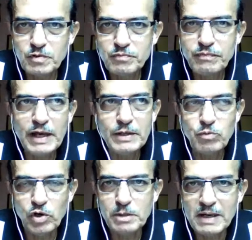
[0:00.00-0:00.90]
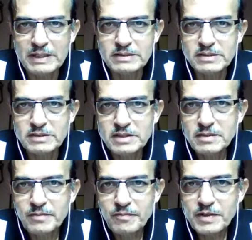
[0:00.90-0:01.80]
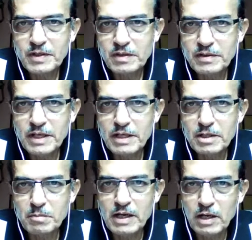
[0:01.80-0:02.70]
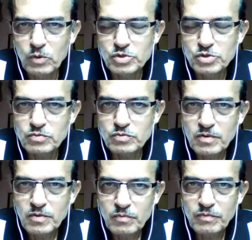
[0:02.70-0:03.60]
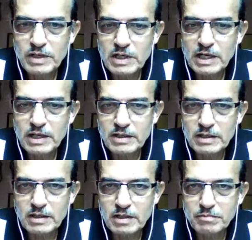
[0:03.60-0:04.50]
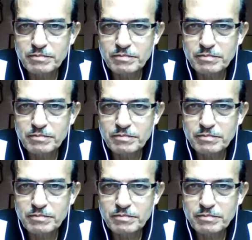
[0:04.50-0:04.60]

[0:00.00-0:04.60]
five water baths near my house where I